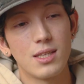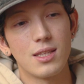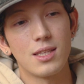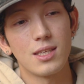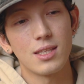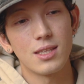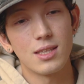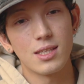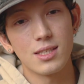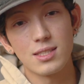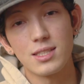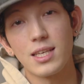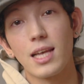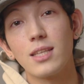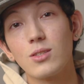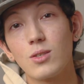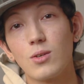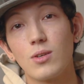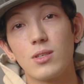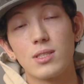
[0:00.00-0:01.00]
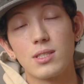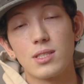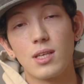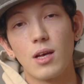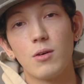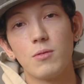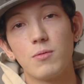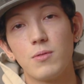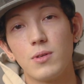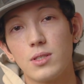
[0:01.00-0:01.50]
The sensor
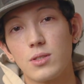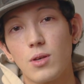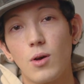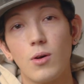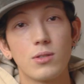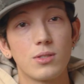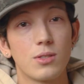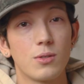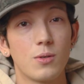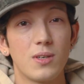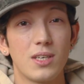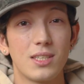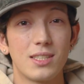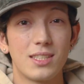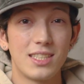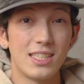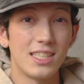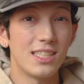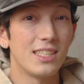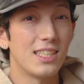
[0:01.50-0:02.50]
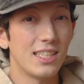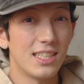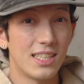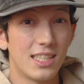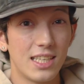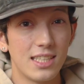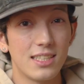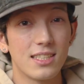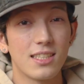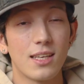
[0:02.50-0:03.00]
itself is also a
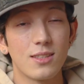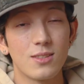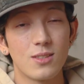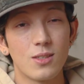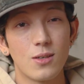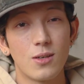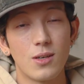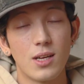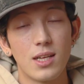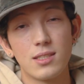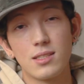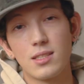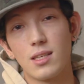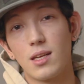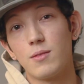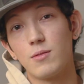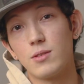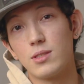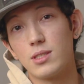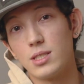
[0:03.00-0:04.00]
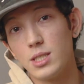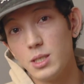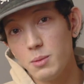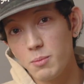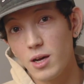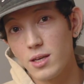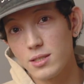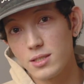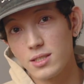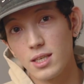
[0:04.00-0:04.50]
CCD sensor instead of a
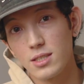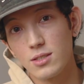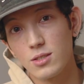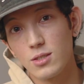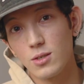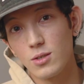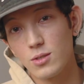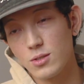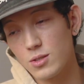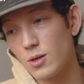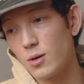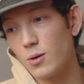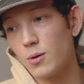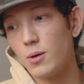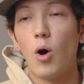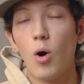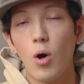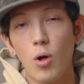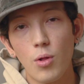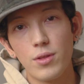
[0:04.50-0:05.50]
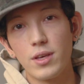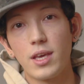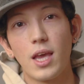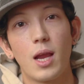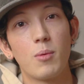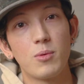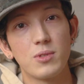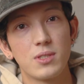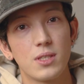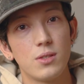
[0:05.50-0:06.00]
CMOS sensor, so all the
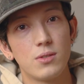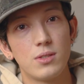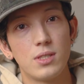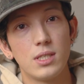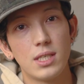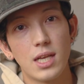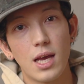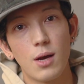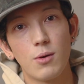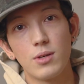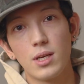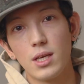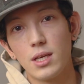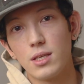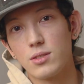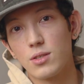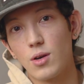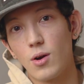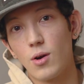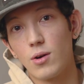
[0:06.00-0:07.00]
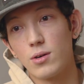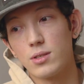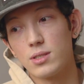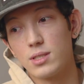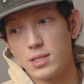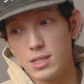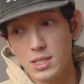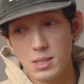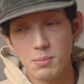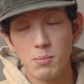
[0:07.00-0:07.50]
cameras that you see nowadays are
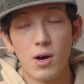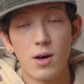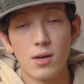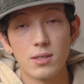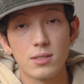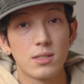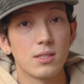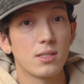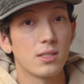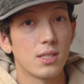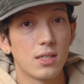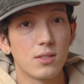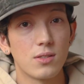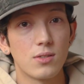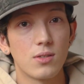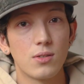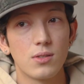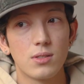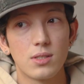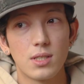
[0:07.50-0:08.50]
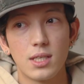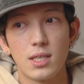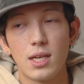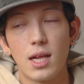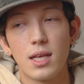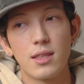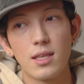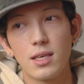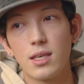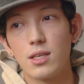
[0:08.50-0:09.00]
CMOS sensors, and
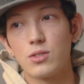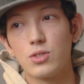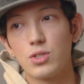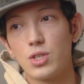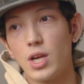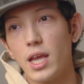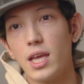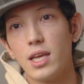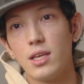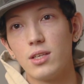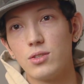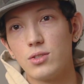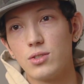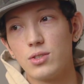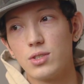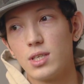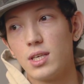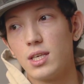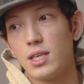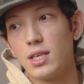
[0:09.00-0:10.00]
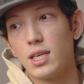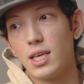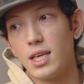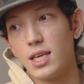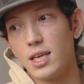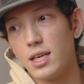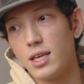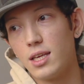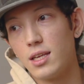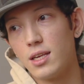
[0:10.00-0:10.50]
I think it changed
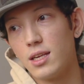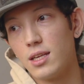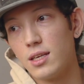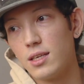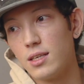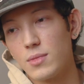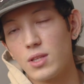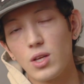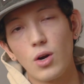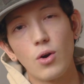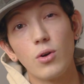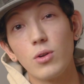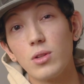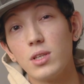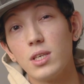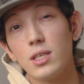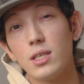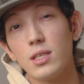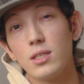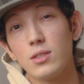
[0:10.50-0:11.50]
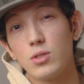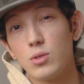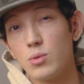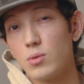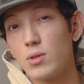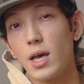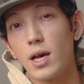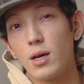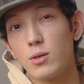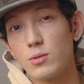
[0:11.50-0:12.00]
in the early
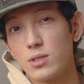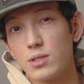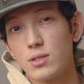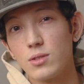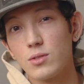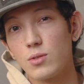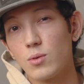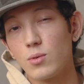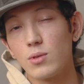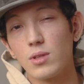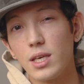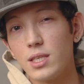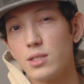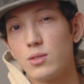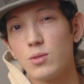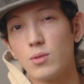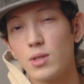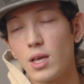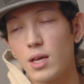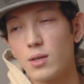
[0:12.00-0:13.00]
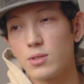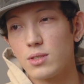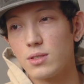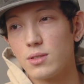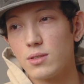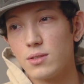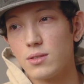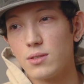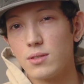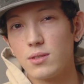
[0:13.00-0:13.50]
2000s or late
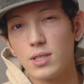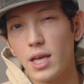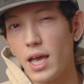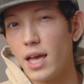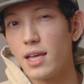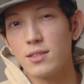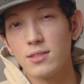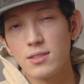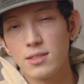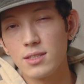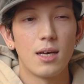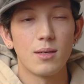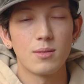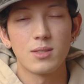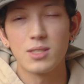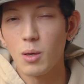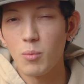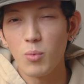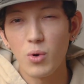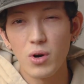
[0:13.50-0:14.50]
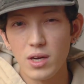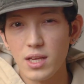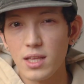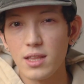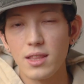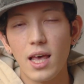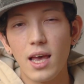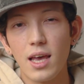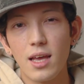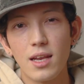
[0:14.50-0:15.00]
2010s, somewhere
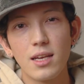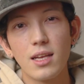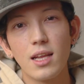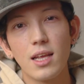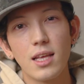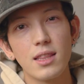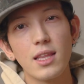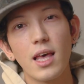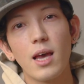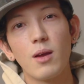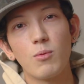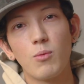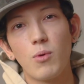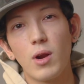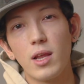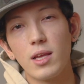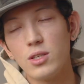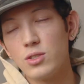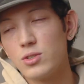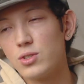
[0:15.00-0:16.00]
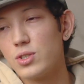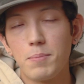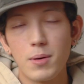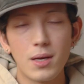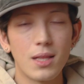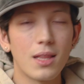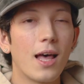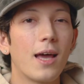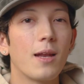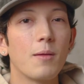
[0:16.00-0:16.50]
in that range.
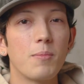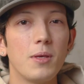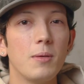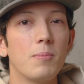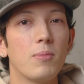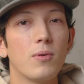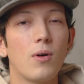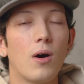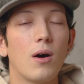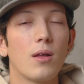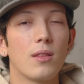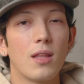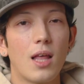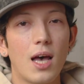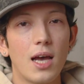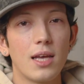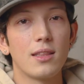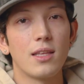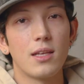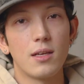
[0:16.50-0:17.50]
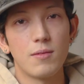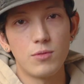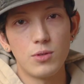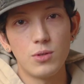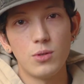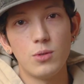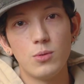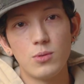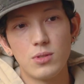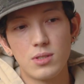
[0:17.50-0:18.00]
But a lot of people online that have
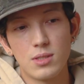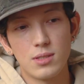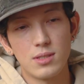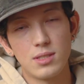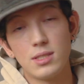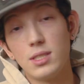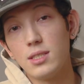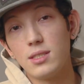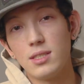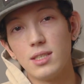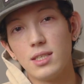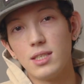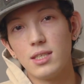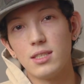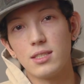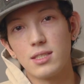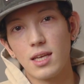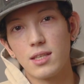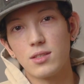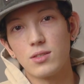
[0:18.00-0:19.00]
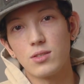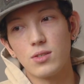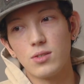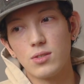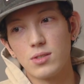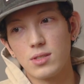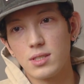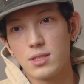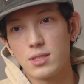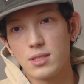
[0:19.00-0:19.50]
used CCD
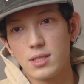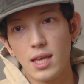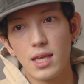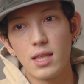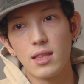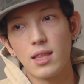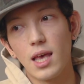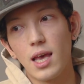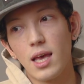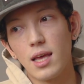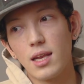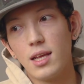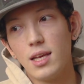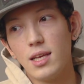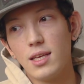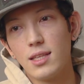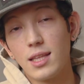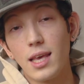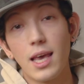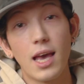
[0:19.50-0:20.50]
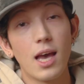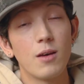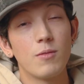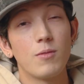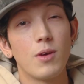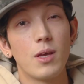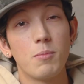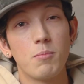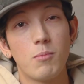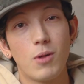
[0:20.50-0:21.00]
sensors say that they
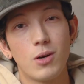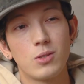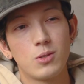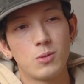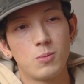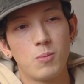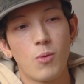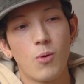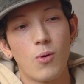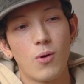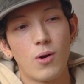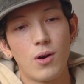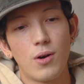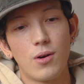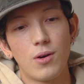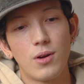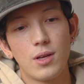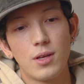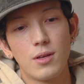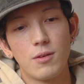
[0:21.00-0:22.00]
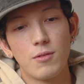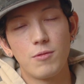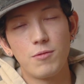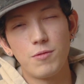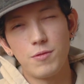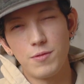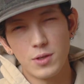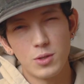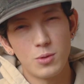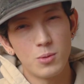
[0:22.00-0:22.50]
have a much more
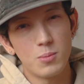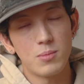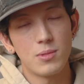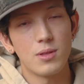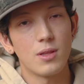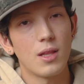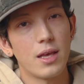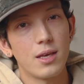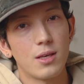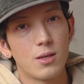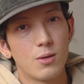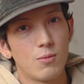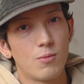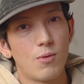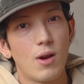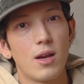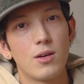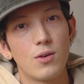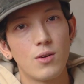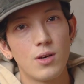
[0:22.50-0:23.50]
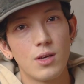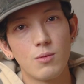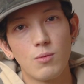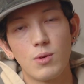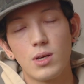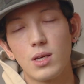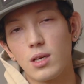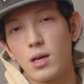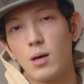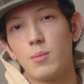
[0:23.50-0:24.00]
film-like rendering
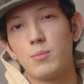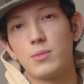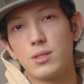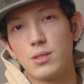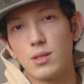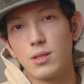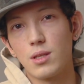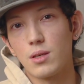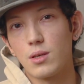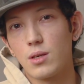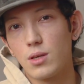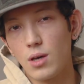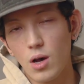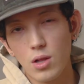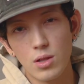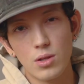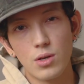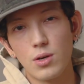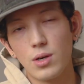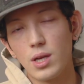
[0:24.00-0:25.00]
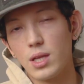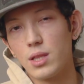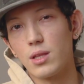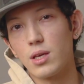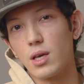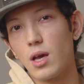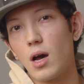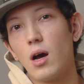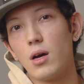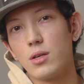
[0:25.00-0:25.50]
when it comes to the color and
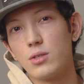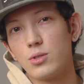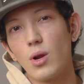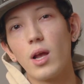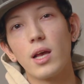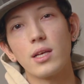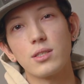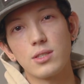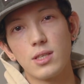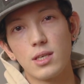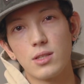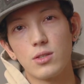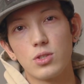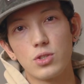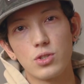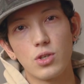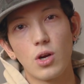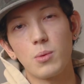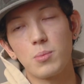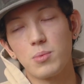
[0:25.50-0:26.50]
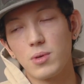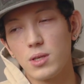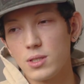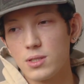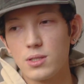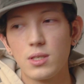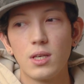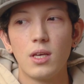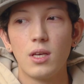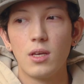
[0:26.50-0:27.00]
the contrast and the
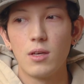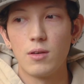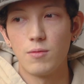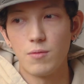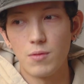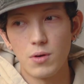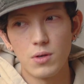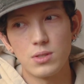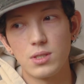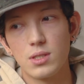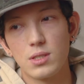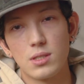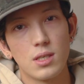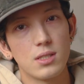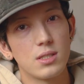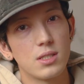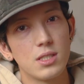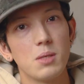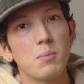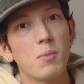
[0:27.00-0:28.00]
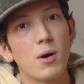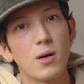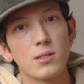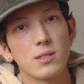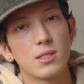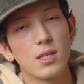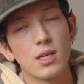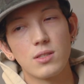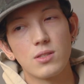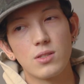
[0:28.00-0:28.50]
sharpness, versus a CMOS
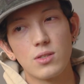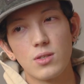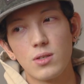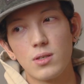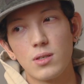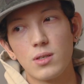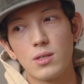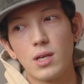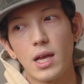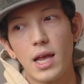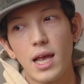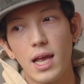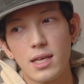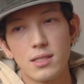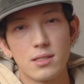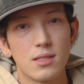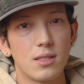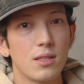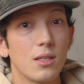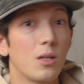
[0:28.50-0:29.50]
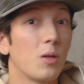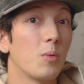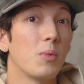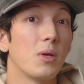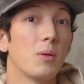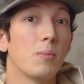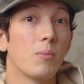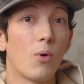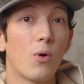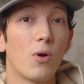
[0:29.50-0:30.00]
sensor has a little
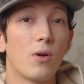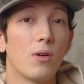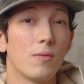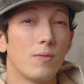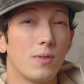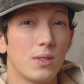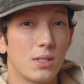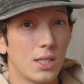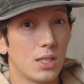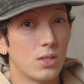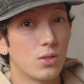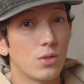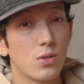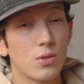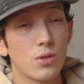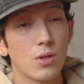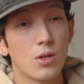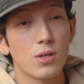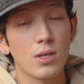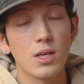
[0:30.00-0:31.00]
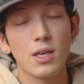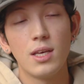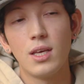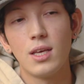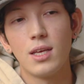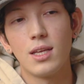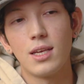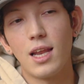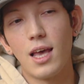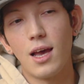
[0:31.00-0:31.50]
bit more of a digital look.
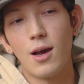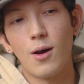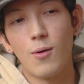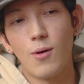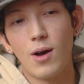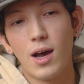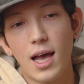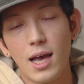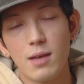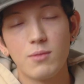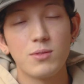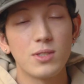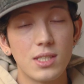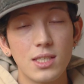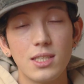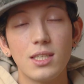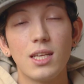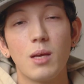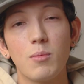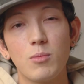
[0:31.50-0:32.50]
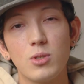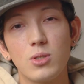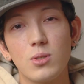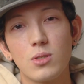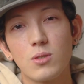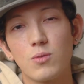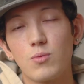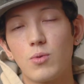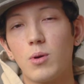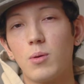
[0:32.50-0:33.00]
Now, I've seen
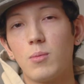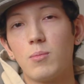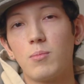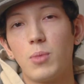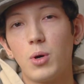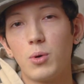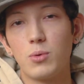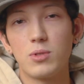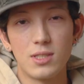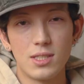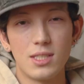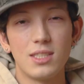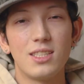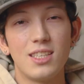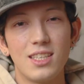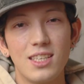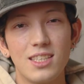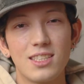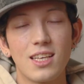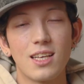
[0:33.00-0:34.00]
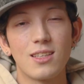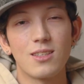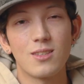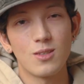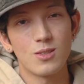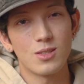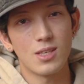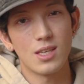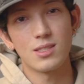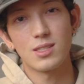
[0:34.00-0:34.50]
images from both CCD
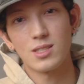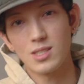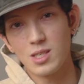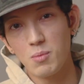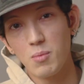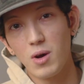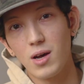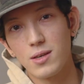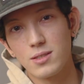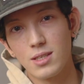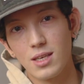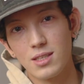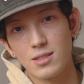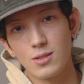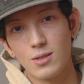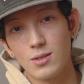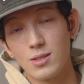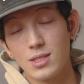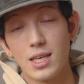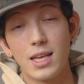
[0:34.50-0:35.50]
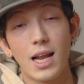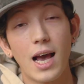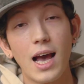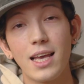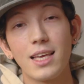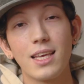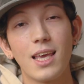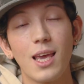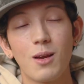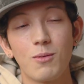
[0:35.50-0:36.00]
sensors and CMOS sensors, and
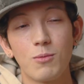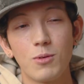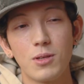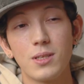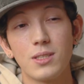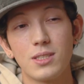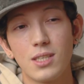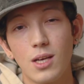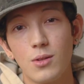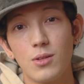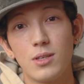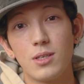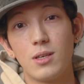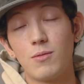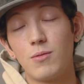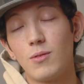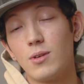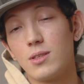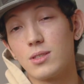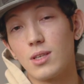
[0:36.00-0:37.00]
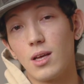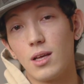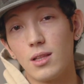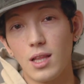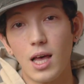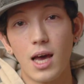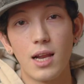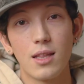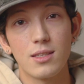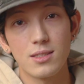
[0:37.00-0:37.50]
I can't really tell the difference a
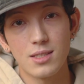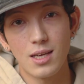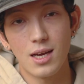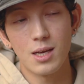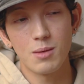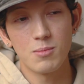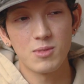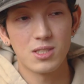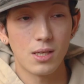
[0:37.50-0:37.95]
lot of the time.